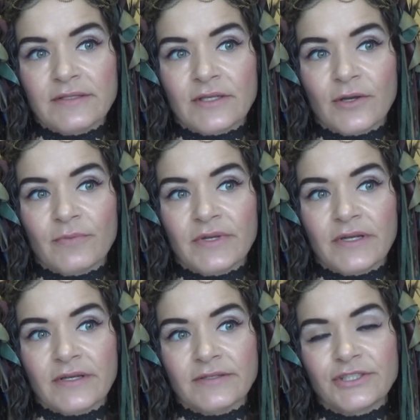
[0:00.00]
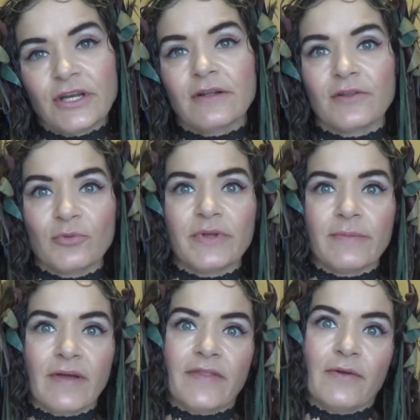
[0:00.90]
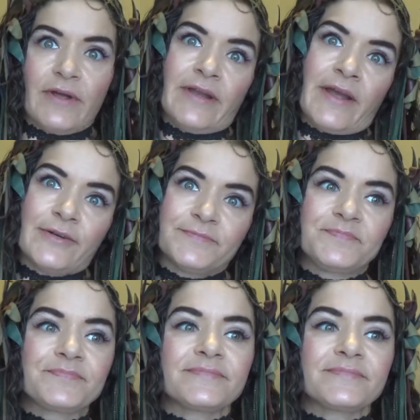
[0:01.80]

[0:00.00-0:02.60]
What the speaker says: so I'm going to share a little bit about that right now